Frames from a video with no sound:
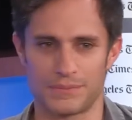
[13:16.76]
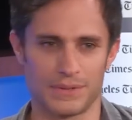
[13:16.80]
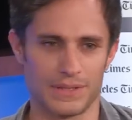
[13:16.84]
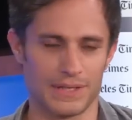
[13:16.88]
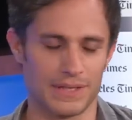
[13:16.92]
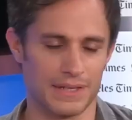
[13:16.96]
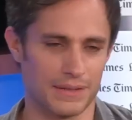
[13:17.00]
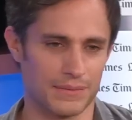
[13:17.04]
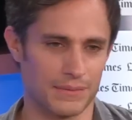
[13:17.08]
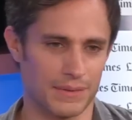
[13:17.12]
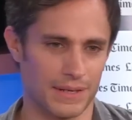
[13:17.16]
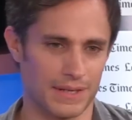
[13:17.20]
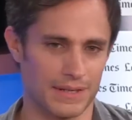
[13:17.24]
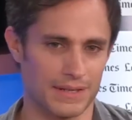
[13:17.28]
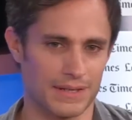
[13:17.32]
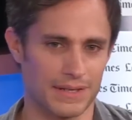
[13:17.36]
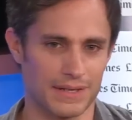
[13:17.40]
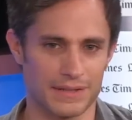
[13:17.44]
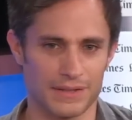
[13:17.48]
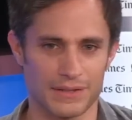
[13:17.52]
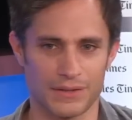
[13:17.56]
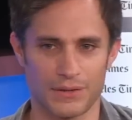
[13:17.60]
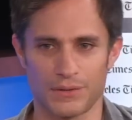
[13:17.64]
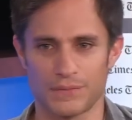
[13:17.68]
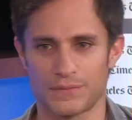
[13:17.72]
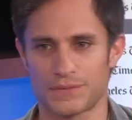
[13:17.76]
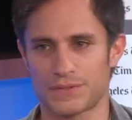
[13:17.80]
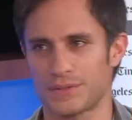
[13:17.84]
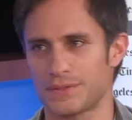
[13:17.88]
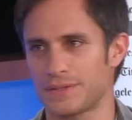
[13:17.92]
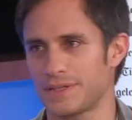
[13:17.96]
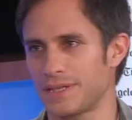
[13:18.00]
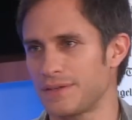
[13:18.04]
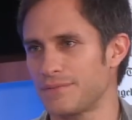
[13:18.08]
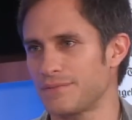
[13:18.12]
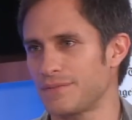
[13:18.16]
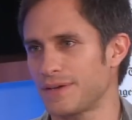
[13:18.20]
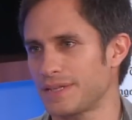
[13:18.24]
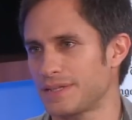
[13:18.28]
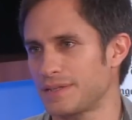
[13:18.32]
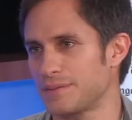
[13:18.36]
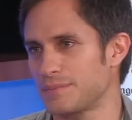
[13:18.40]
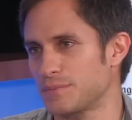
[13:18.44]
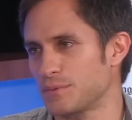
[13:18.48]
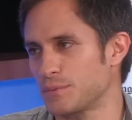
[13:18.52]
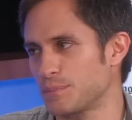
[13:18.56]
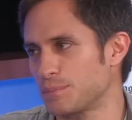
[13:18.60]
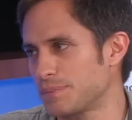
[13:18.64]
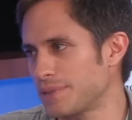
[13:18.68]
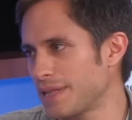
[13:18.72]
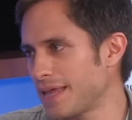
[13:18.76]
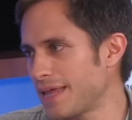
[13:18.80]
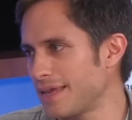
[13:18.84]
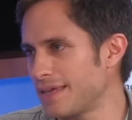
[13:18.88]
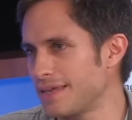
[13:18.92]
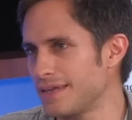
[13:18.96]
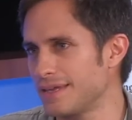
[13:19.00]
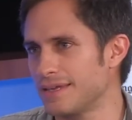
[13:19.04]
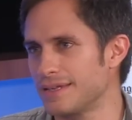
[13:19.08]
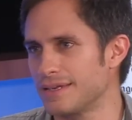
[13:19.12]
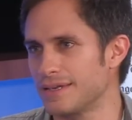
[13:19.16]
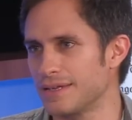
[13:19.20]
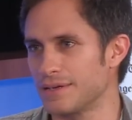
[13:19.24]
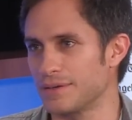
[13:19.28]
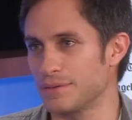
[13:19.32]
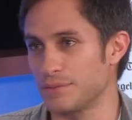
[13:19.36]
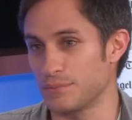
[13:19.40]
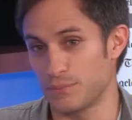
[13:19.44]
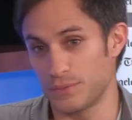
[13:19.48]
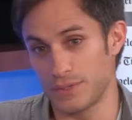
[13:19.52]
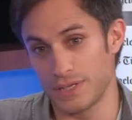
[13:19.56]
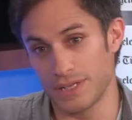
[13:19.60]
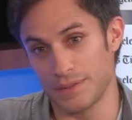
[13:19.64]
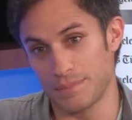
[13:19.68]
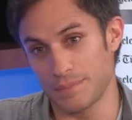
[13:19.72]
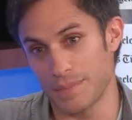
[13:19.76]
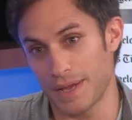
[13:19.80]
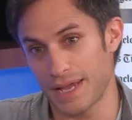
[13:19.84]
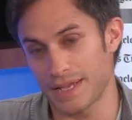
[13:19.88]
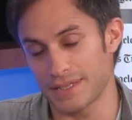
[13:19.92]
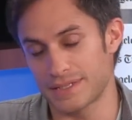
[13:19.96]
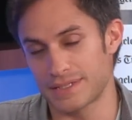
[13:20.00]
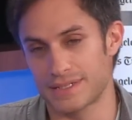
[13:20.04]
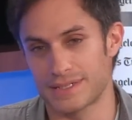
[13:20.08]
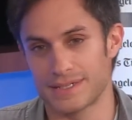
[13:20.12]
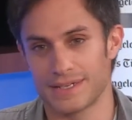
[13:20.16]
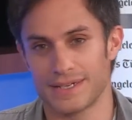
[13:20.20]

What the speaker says: really great, and all of a sudden they invite him to play in a real match